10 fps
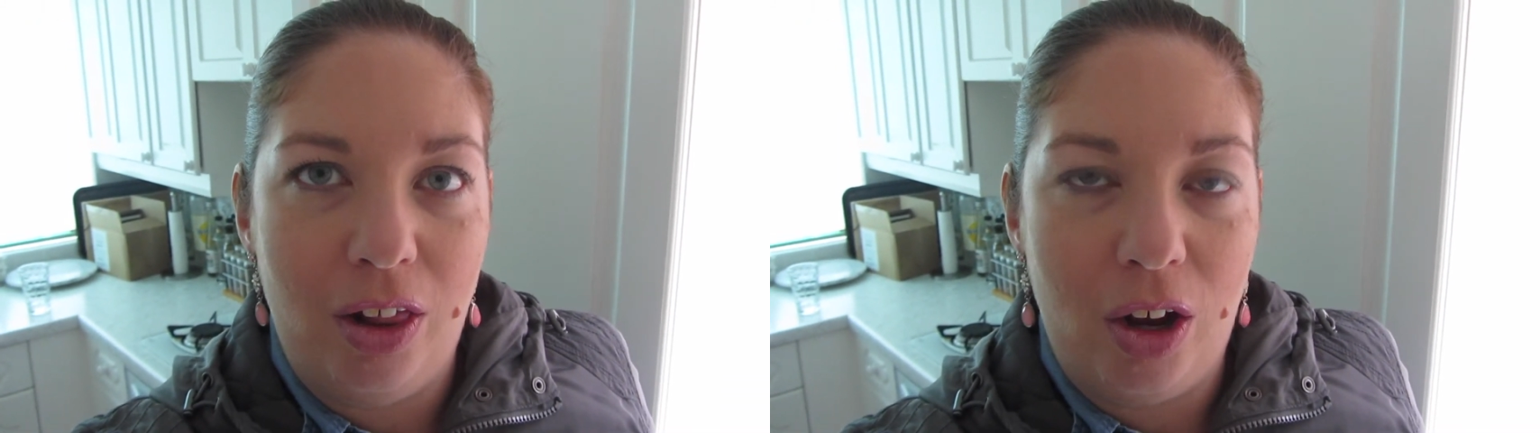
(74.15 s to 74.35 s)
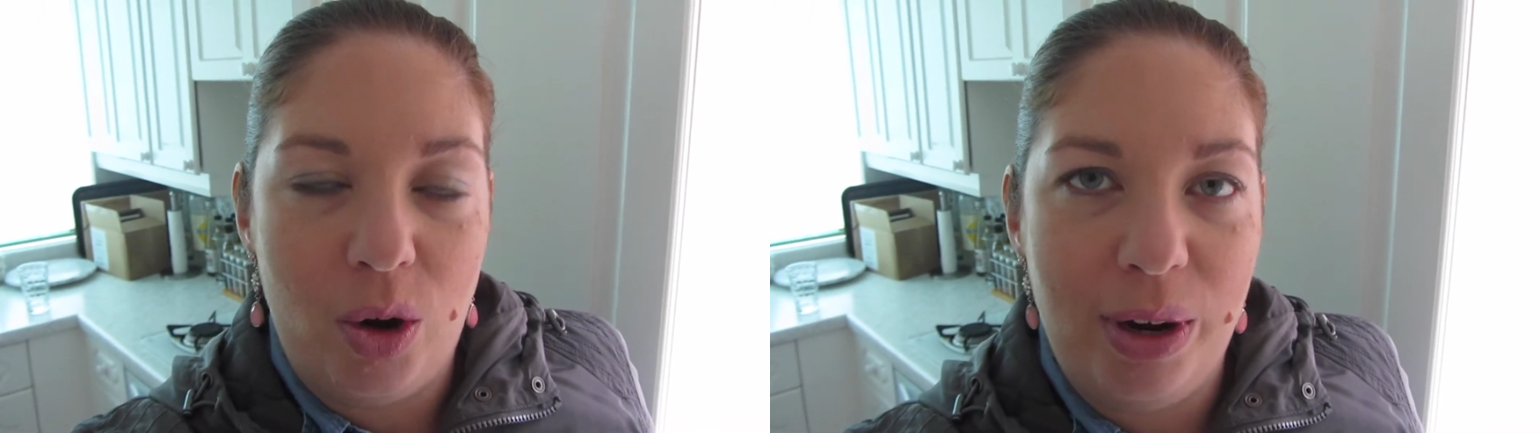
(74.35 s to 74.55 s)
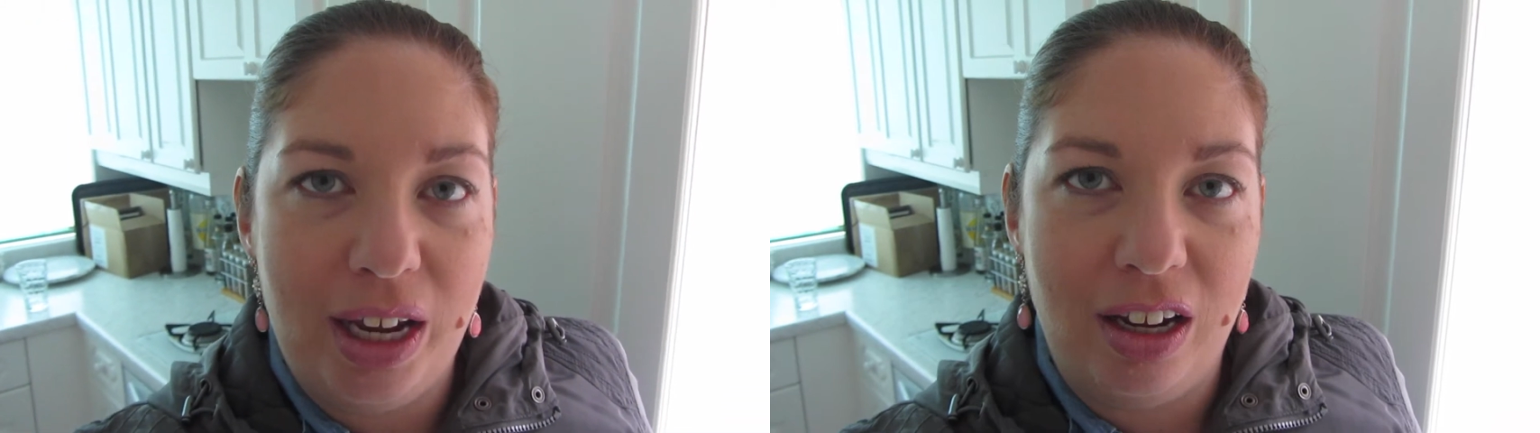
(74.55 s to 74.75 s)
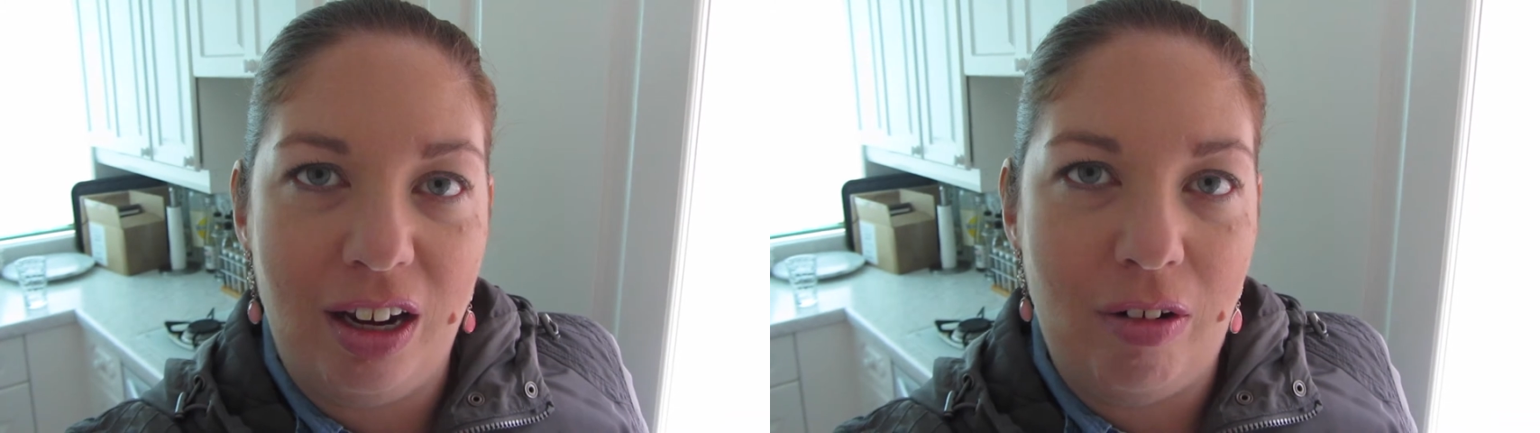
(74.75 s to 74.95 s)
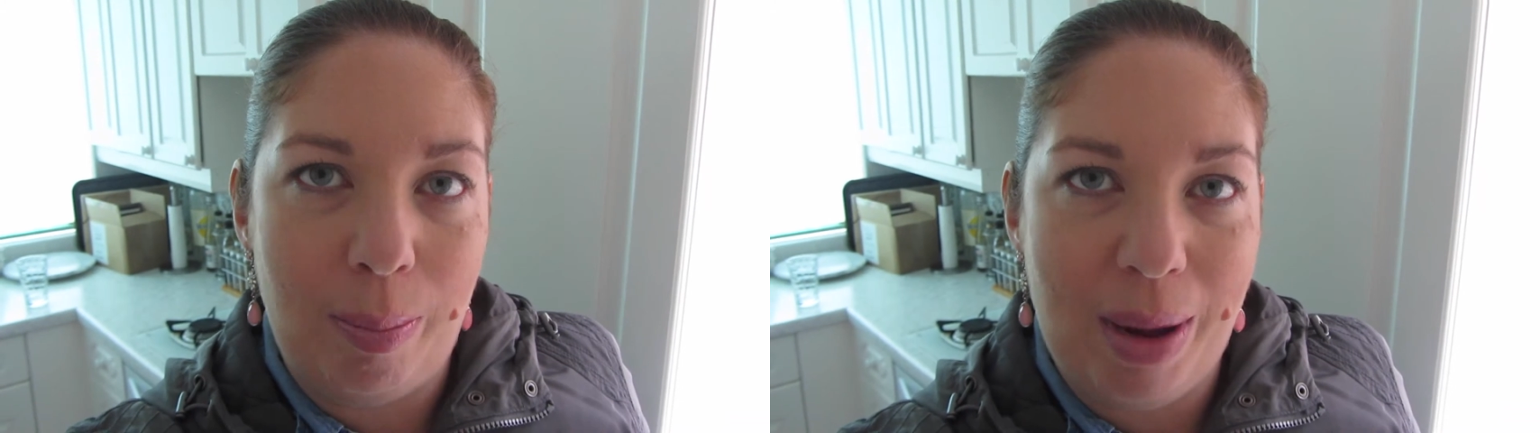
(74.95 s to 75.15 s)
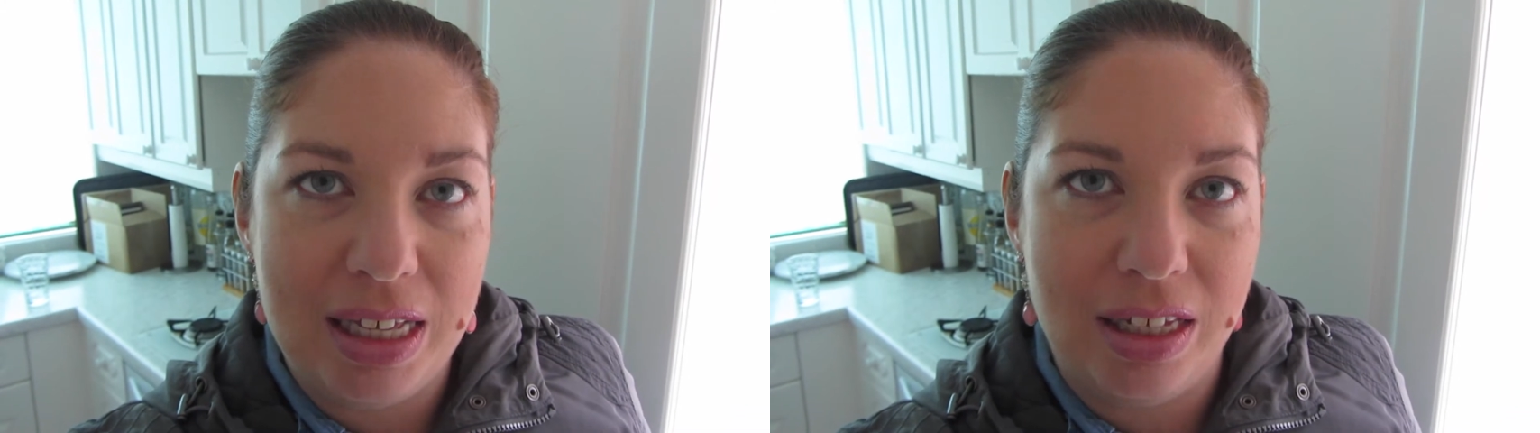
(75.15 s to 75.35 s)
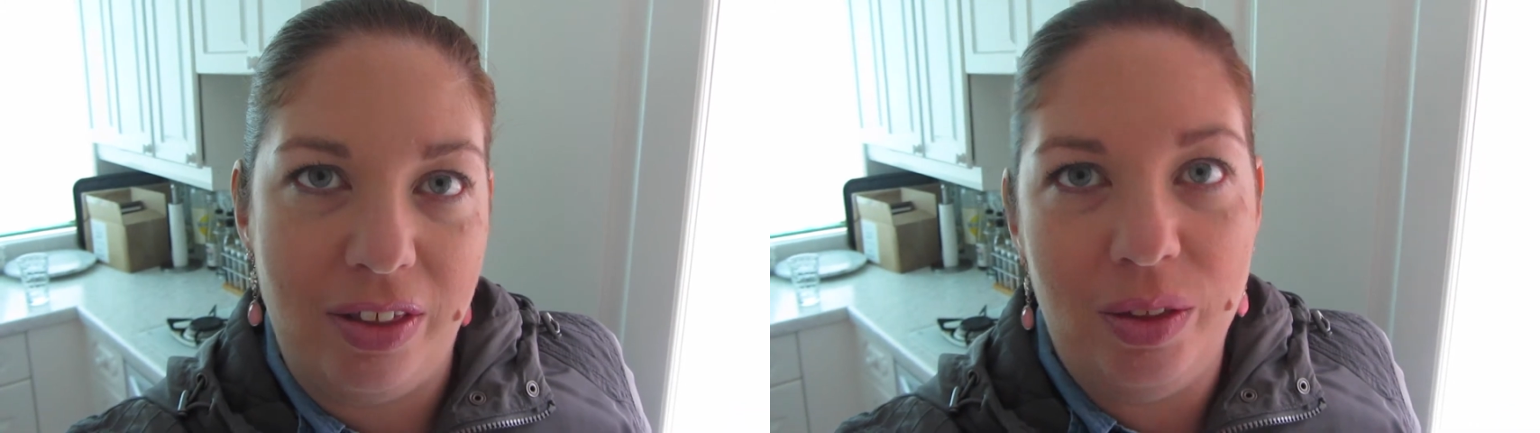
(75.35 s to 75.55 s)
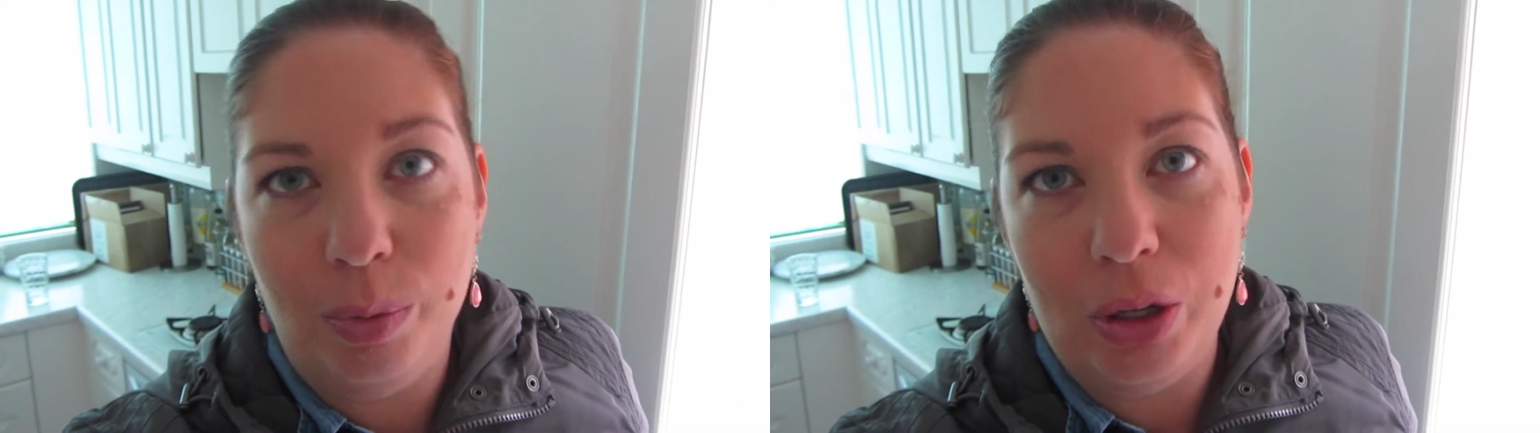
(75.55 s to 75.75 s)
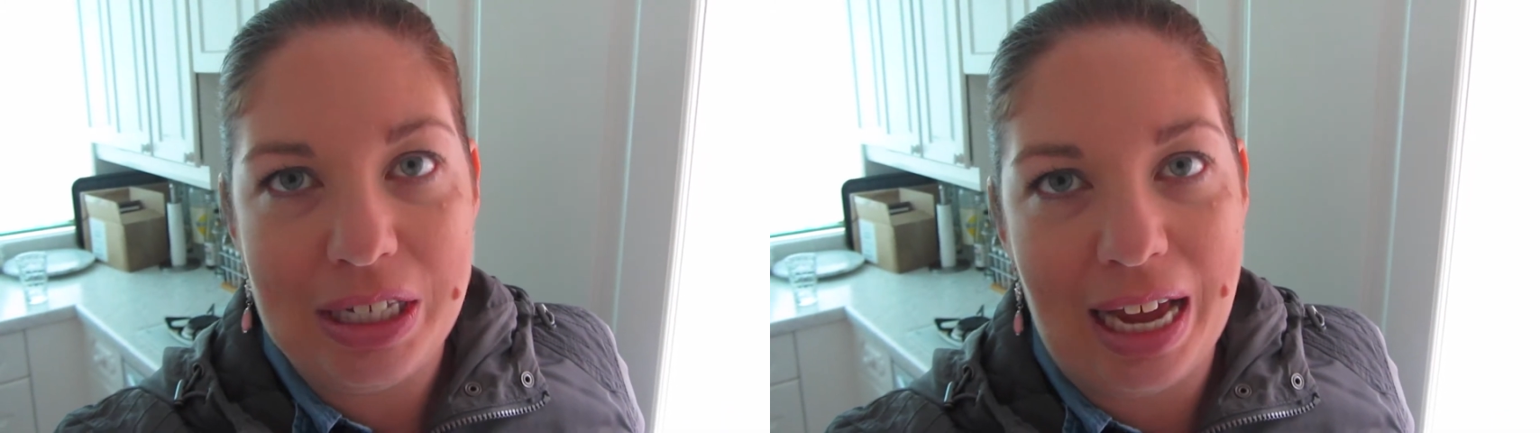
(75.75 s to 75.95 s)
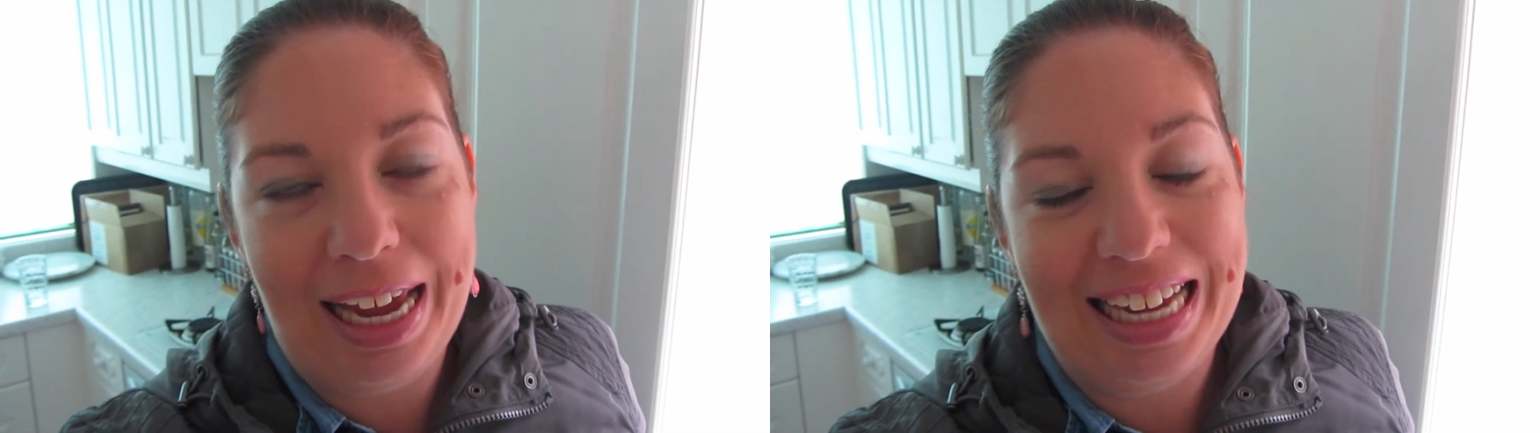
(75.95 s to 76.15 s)
a lot quicker and better than the
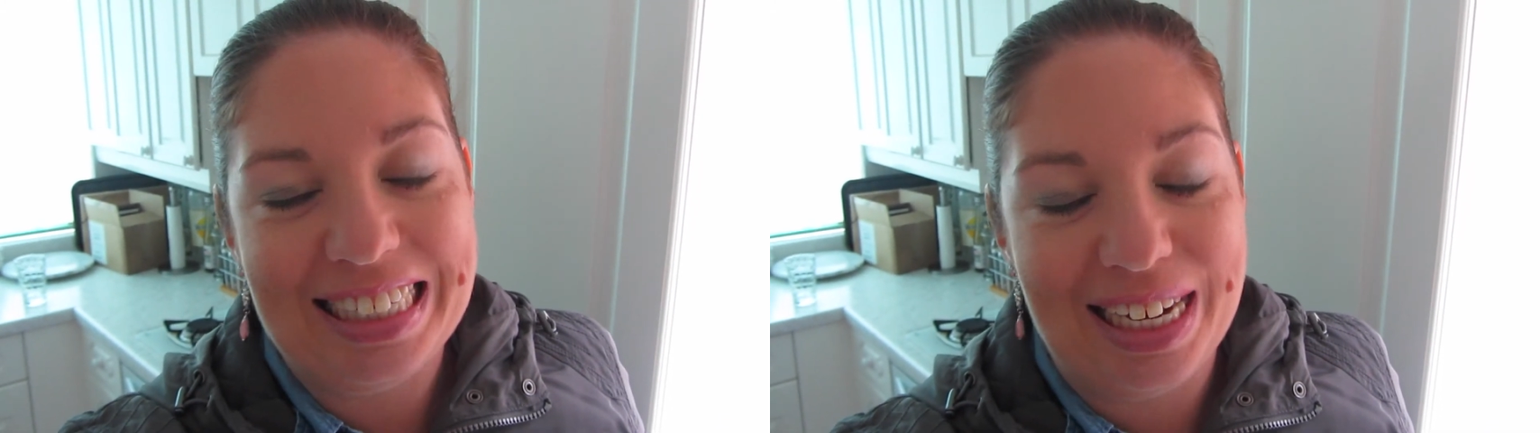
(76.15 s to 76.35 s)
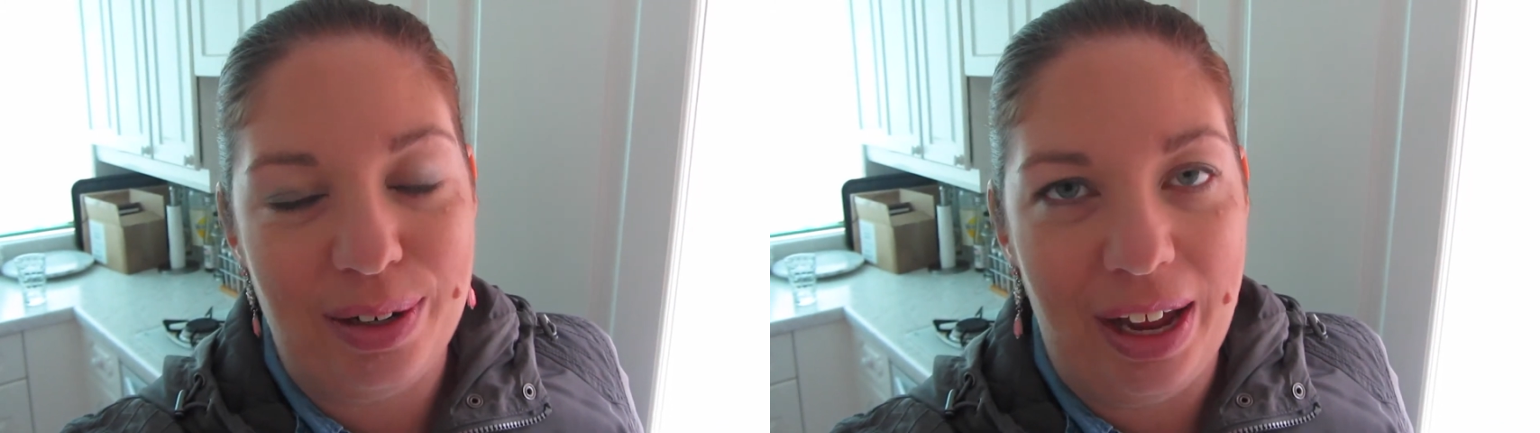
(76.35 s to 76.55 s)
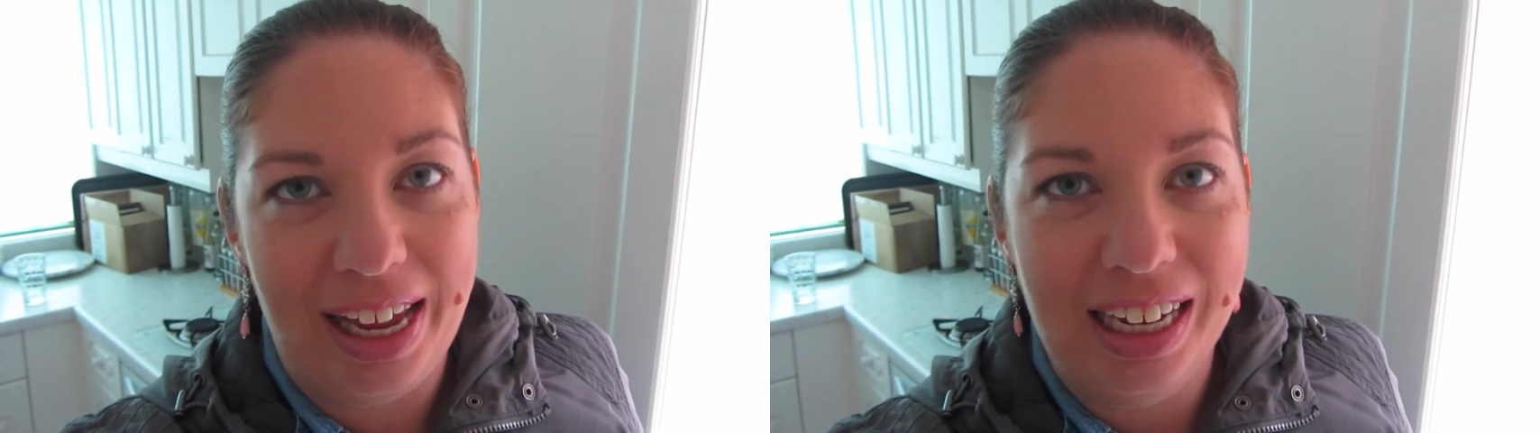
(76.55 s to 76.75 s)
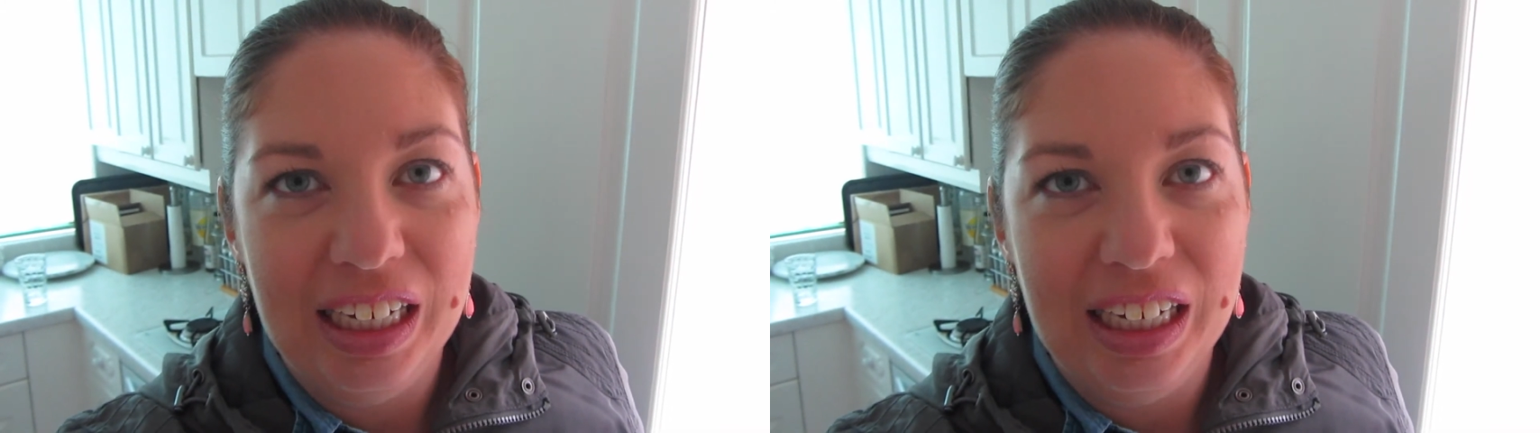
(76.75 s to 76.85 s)
ones I had anyway.